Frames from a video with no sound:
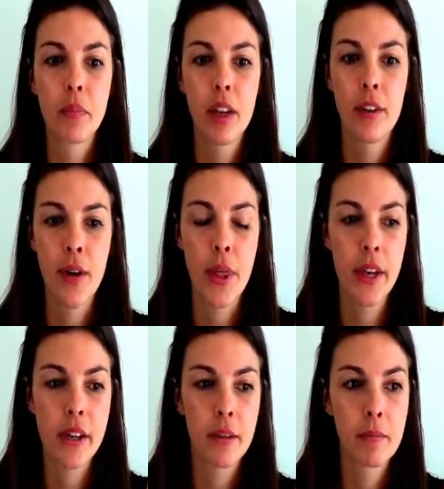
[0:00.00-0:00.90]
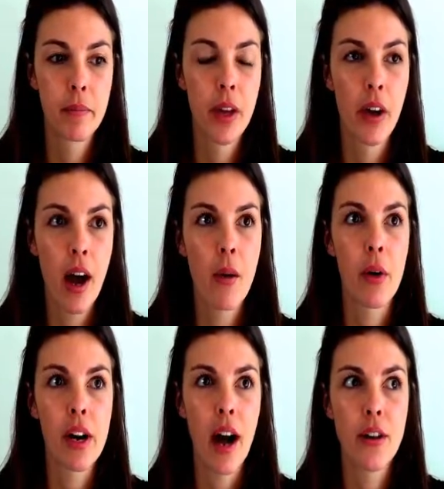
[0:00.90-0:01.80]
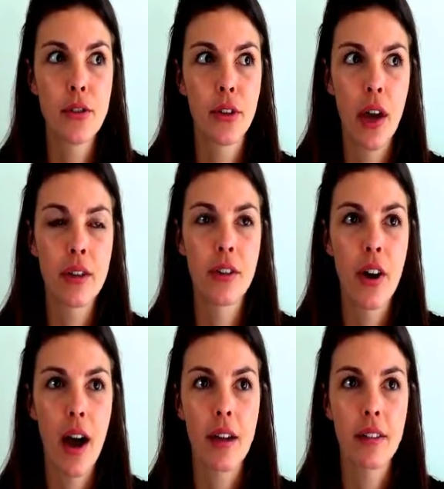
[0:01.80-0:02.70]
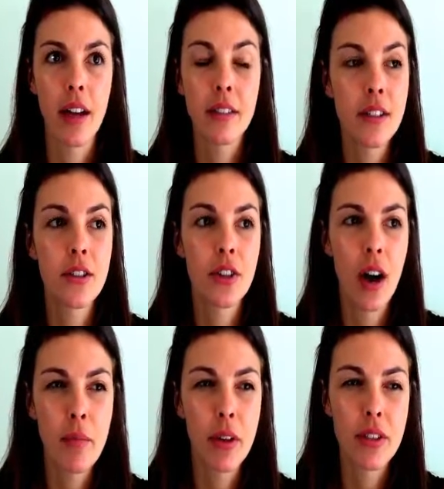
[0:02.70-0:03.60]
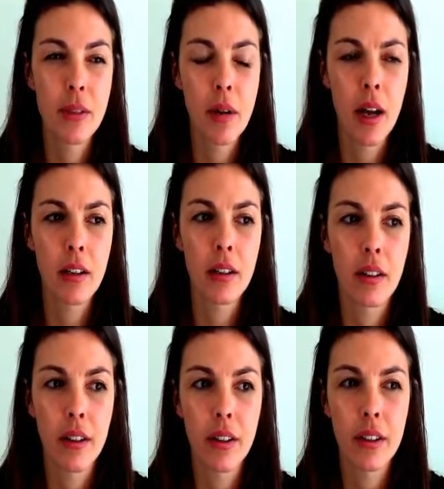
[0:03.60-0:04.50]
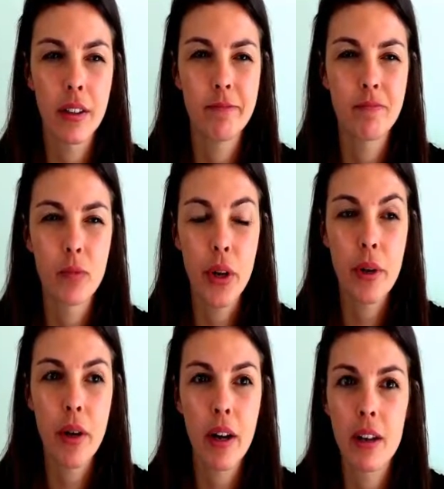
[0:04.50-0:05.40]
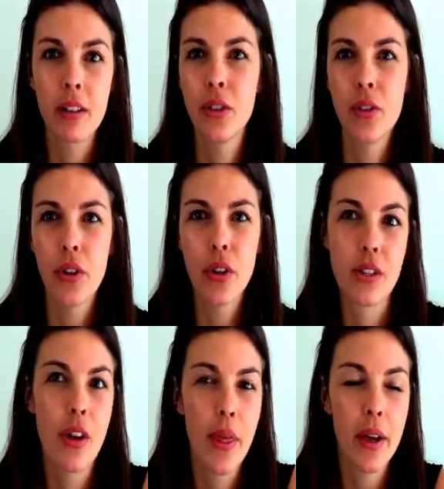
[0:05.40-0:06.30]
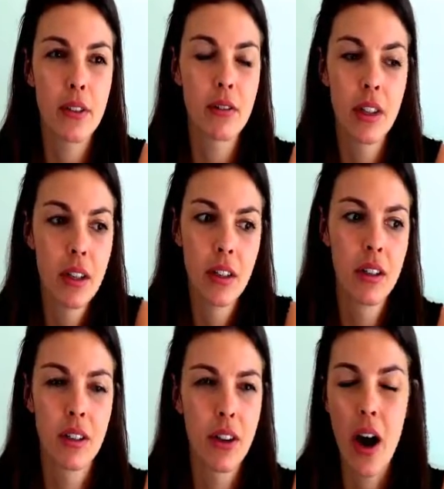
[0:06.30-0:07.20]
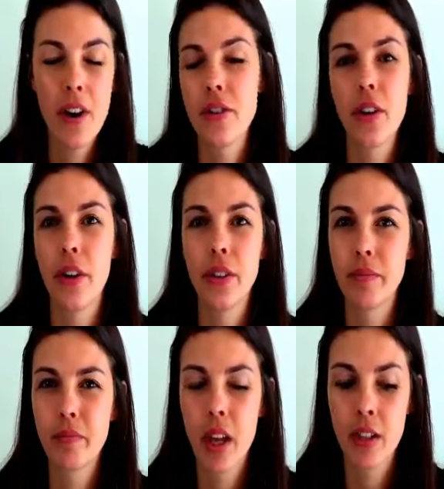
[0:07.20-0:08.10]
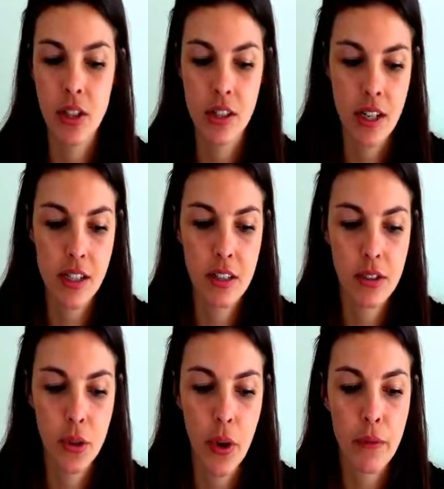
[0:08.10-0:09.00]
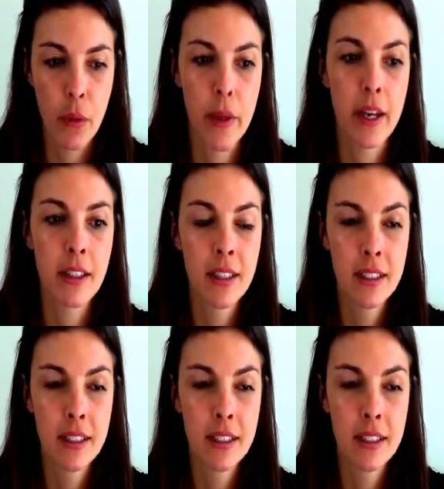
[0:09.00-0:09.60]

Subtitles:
If I think I want 100,000 rand, that doesn't drive me, because I'm like, oh, what am I, there's nothing, I don't know. It just doesn't do it for me.